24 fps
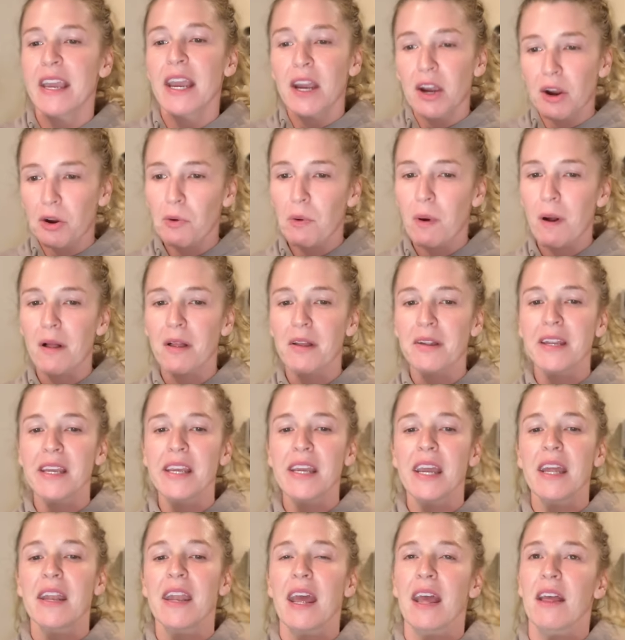air quality
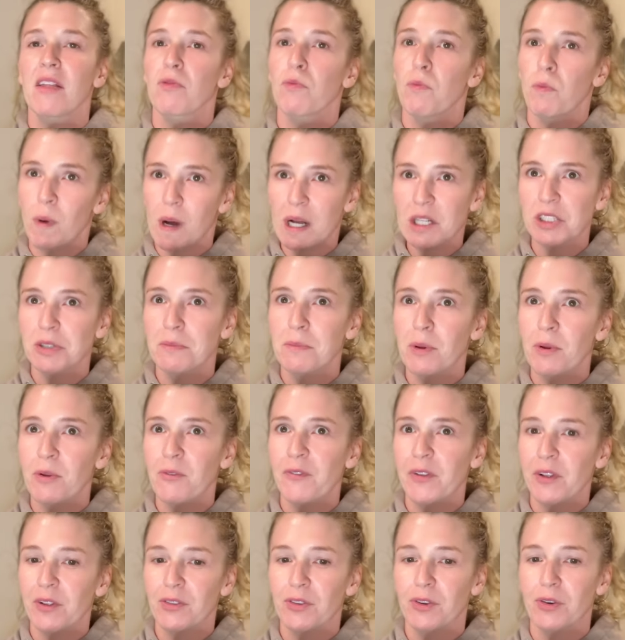and has washable
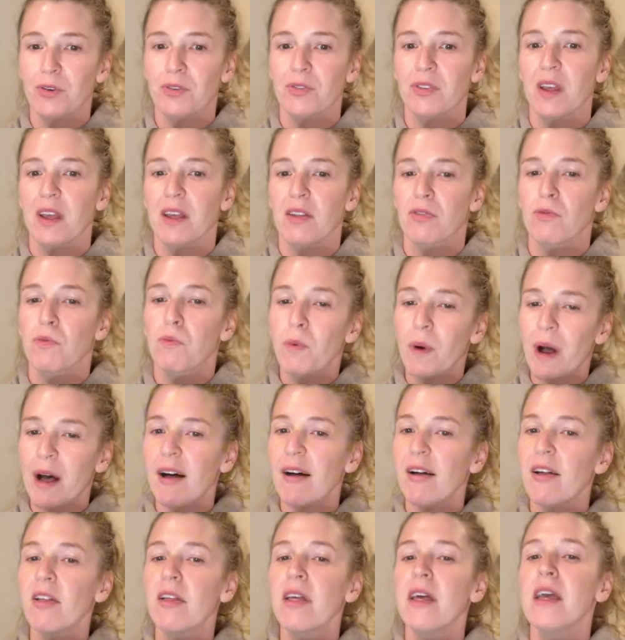filters as
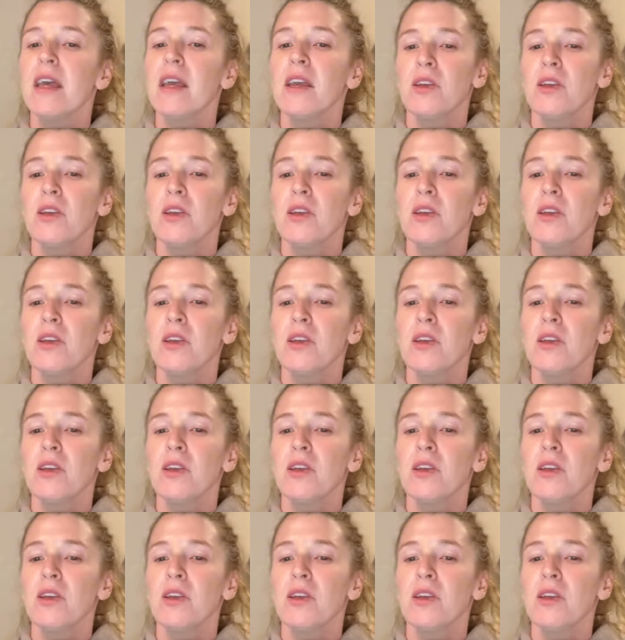well.